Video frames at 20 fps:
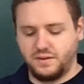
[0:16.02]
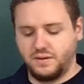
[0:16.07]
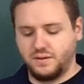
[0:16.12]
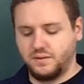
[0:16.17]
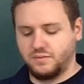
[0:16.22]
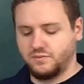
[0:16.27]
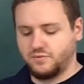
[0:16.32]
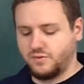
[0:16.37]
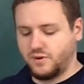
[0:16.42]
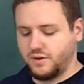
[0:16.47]
have it
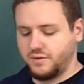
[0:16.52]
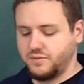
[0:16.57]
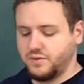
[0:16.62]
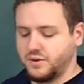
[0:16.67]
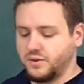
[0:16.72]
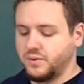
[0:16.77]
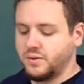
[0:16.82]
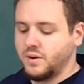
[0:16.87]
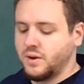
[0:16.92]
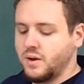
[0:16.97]
in front
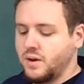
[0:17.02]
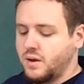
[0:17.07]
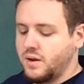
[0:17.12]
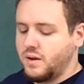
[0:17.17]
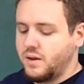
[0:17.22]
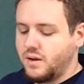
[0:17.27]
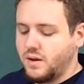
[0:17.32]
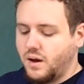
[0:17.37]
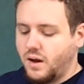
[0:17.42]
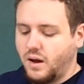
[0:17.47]
of you.
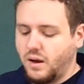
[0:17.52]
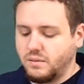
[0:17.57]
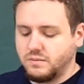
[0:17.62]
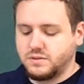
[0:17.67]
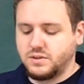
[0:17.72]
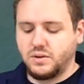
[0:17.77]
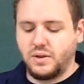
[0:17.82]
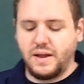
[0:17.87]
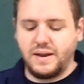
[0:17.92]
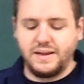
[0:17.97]

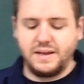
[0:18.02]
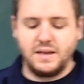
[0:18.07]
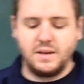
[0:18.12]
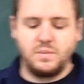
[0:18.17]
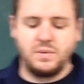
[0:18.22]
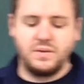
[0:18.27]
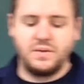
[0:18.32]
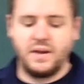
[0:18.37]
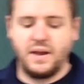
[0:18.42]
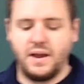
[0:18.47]
Um, so let
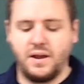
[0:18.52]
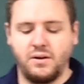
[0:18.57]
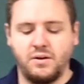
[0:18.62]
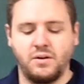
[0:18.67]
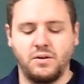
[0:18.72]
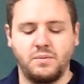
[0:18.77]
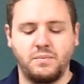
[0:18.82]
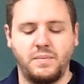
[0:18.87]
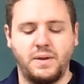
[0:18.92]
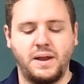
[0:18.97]
E be the
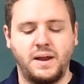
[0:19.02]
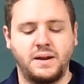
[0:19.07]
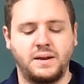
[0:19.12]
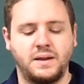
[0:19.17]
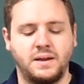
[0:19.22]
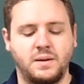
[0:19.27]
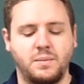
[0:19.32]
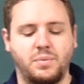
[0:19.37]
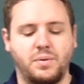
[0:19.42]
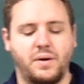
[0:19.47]
error
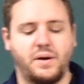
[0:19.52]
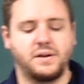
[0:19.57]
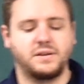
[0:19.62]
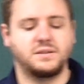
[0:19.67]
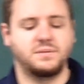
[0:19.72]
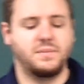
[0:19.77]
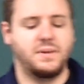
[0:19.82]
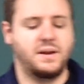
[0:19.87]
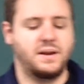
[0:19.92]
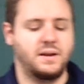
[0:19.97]
made in
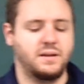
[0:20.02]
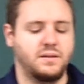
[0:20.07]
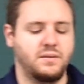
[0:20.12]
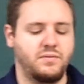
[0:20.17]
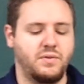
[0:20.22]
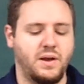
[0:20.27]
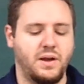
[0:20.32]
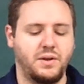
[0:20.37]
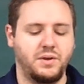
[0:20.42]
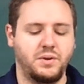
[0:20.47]

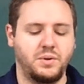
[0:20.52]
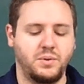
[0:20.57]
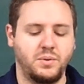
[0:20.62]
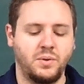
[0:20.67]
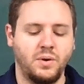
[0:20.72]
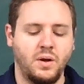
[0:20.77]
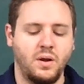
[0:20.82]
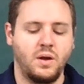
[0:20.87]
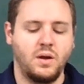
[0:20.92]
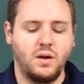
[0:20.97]
approximating the
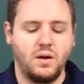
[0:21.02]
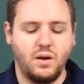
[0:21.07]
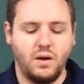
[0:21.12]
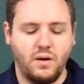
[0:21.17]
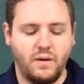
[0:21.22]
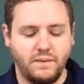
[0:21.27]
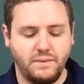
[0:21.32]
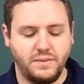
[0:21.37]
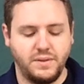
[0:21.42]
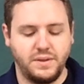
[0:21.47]
value
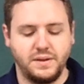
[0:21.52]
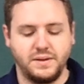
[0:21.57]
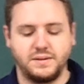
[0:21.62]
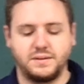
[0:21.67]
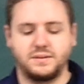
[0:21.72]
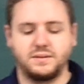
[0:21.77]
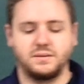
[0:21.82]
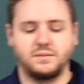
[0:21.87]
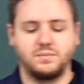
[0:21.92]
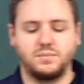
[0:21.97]
of
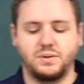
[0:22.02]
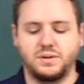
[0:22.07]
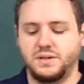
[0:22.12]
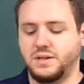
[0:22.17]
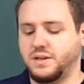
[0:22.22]
this